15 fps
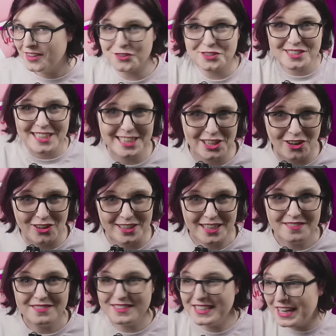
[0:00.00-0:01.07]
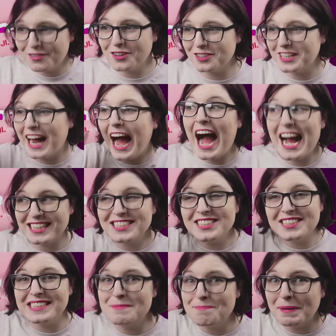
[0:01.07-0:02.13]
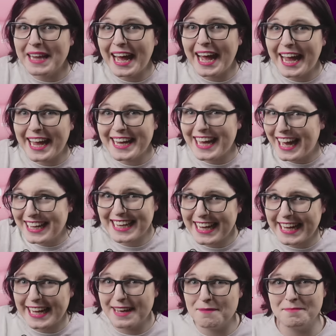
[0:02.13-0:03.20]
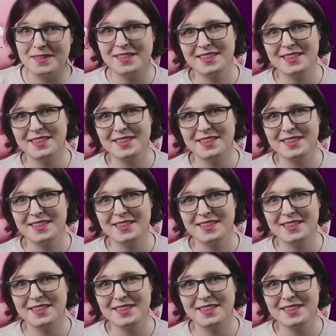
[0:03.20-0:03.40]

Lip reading: they're sitting on it, never to actually play a game.